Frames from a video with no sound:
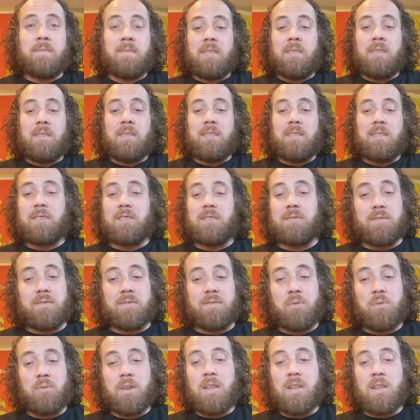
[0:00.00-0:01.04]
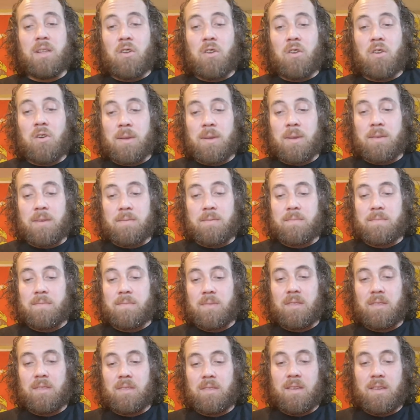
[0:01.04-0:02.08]
That's pretty alarming.
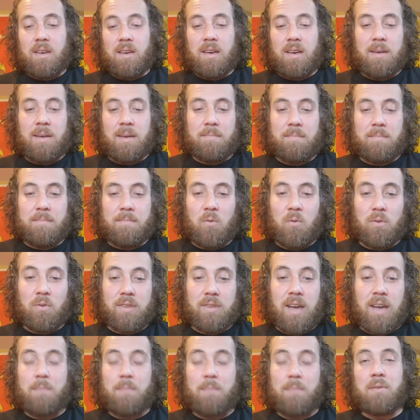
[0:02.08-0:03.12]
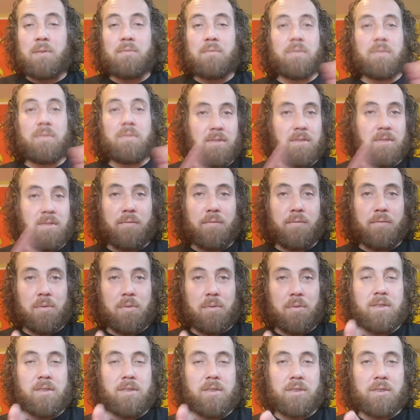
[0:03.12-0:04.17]
On top of the fourth
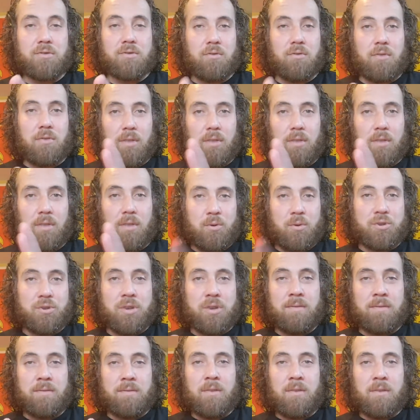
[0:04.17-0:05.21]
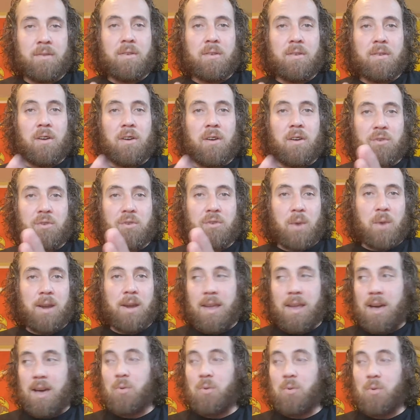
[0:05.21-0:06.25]
industrial revolution underway
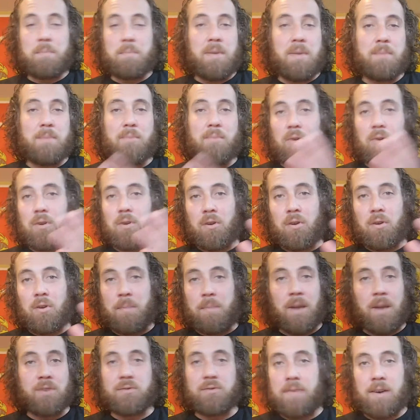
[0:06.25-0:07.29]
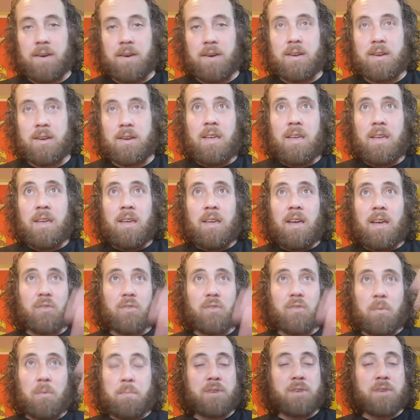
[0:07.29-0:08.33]
now, where people are petrified. I saw
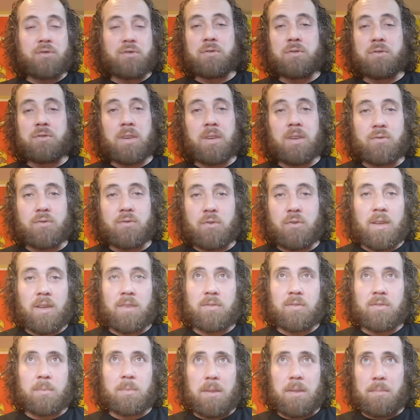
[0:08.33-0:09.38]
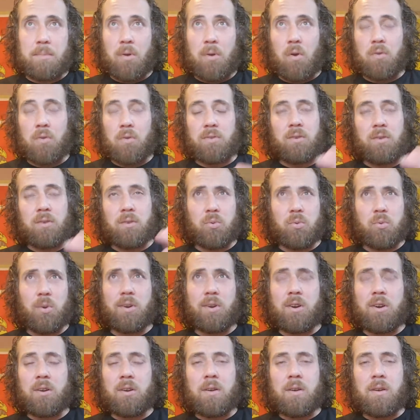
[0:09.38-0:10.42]
pictures yesterday, somebody posted on
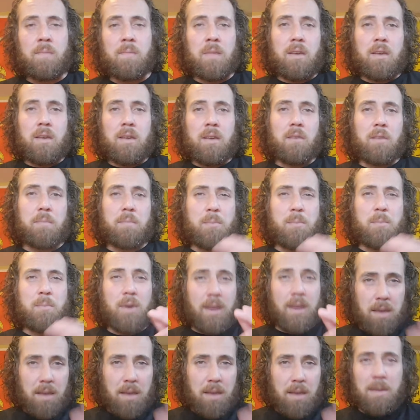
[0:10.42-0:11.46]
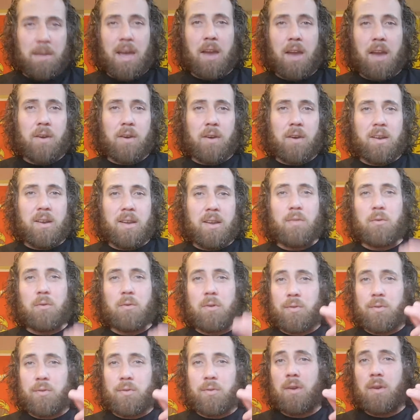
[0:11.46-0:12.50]
Twitter, of people getting married and
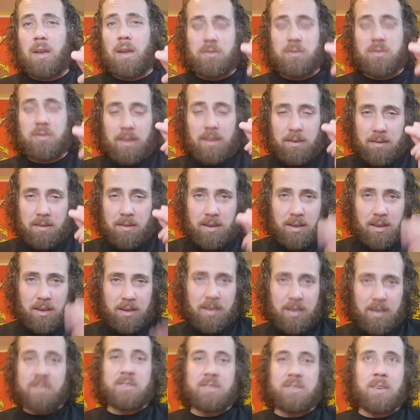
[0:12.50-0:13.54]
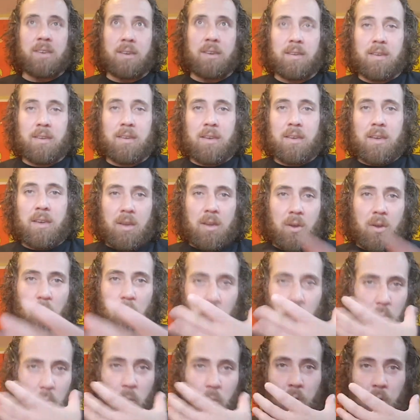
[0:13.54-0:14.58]
they're actually kissing,
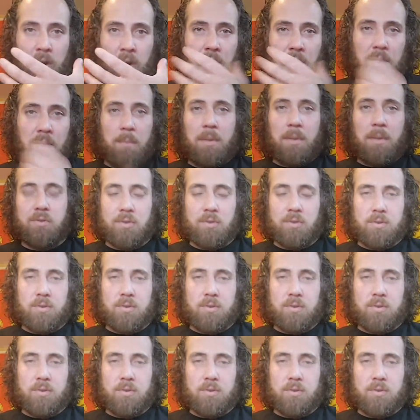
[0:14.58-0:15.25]
wearing the muzzle.